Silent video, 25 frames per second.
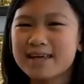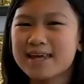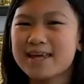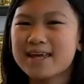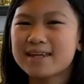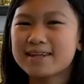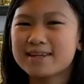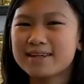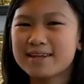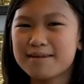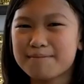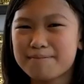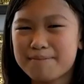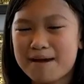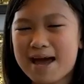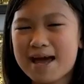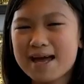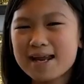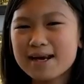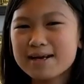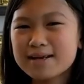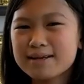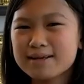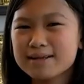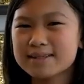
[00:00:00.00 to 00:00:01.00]
And the
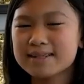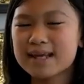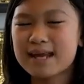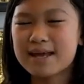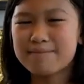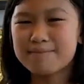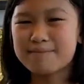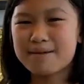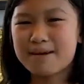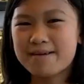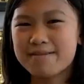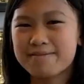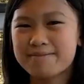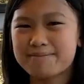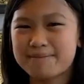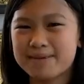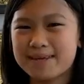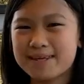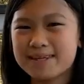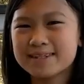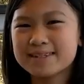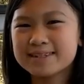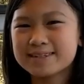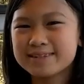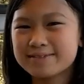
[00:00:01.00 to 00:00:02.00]
bad type of
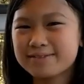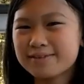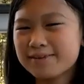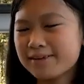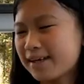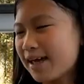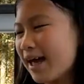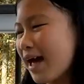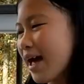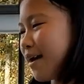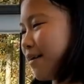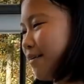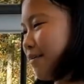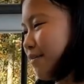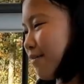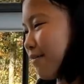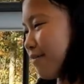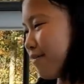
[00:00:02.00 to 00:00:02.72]
beans will get